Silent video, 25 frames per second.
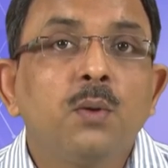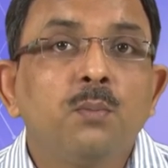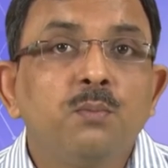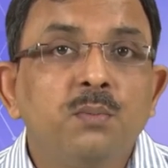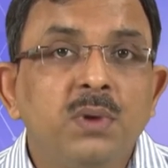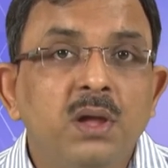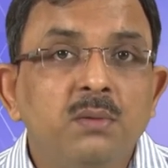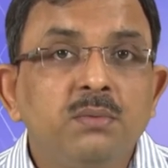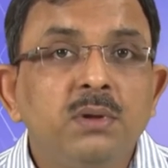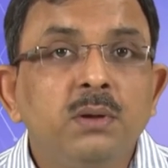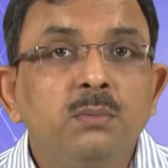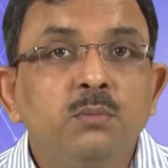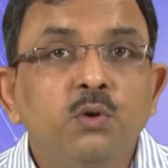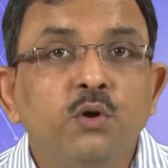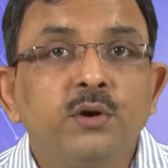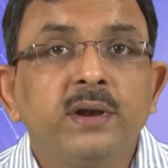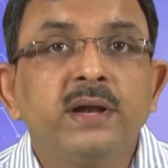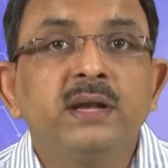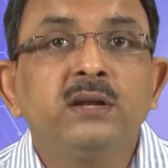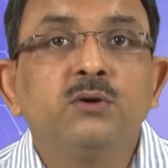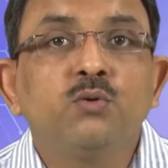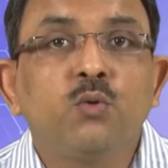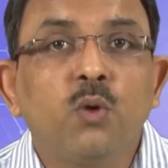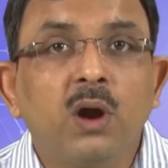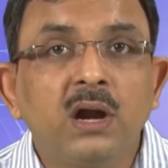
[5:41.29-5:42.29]
may be more
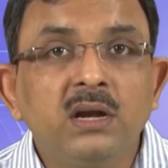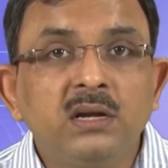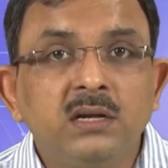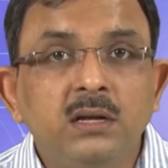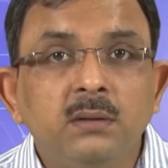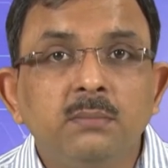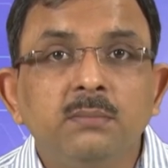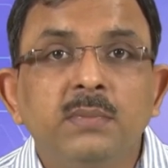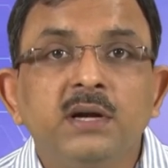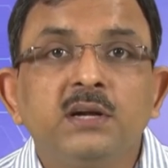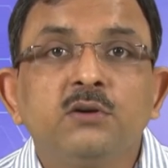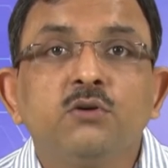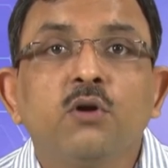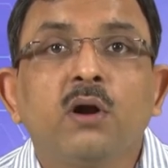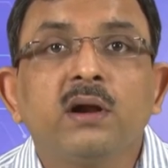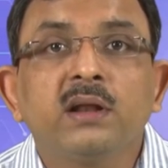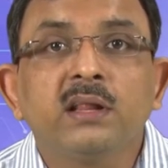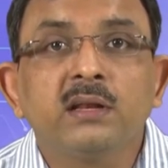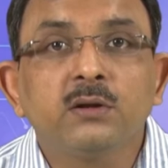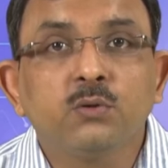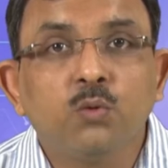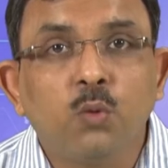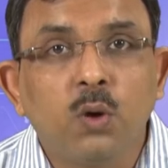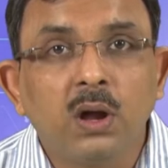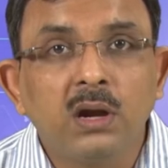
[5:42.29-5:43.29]
in quantum but not
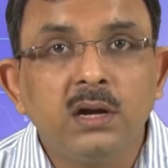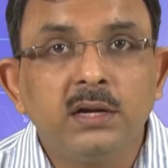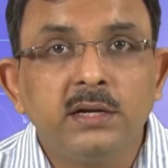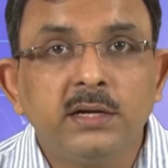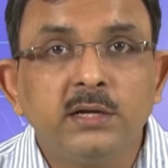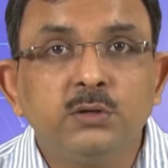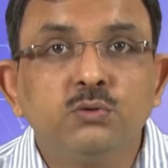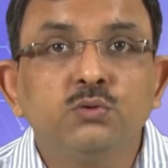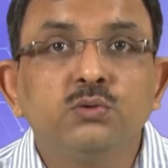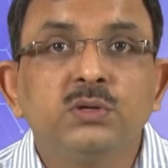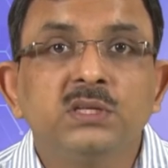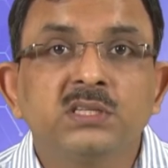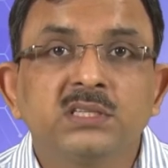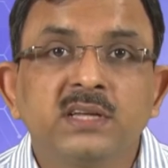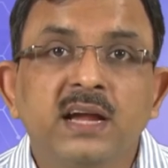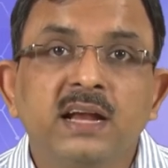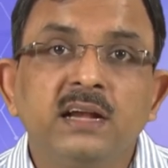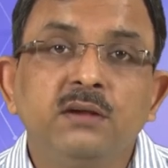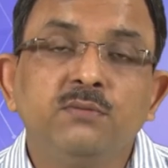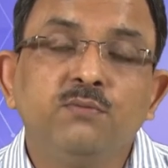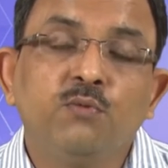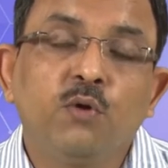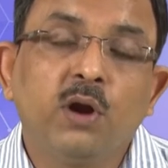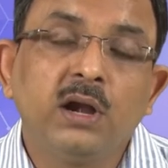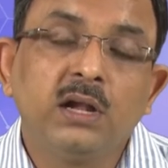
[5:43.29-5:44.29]
in quality to
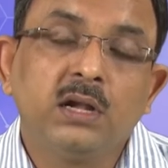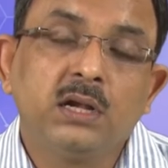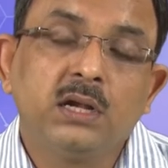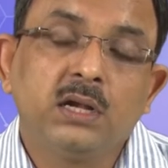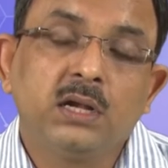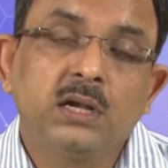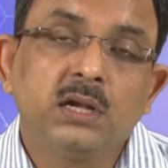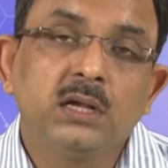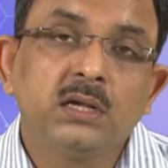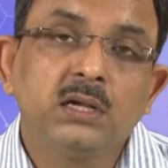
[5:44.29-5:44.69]
decide what